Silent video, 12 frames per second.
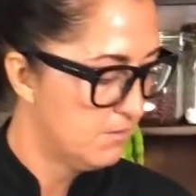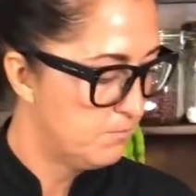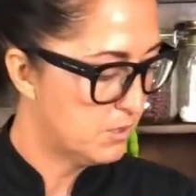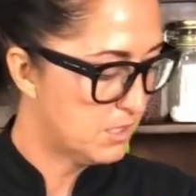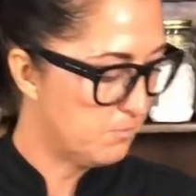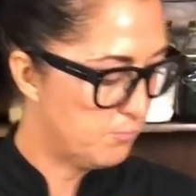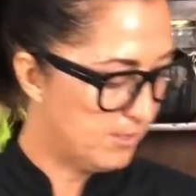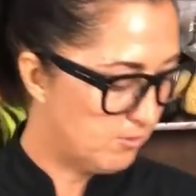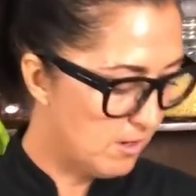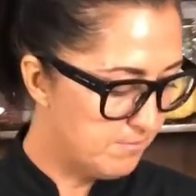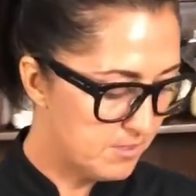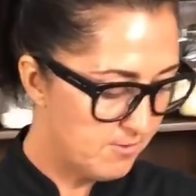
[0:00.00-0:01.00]
put some
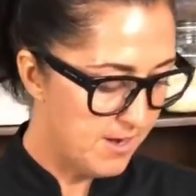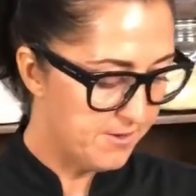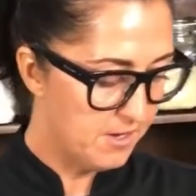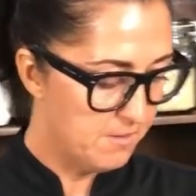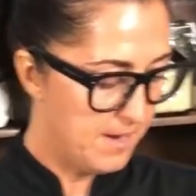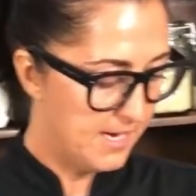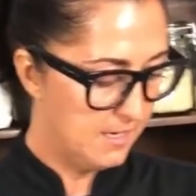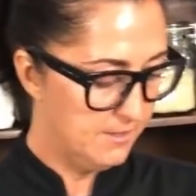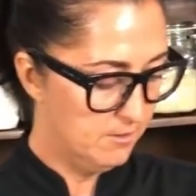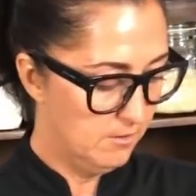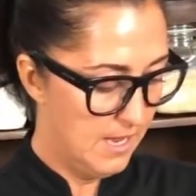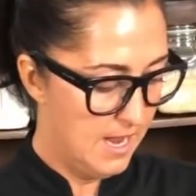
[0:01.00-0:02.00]
breadcrumbs around it and make a
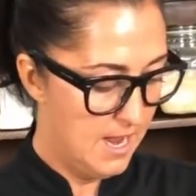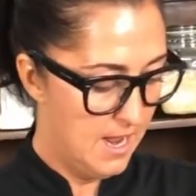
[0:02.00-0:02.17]
little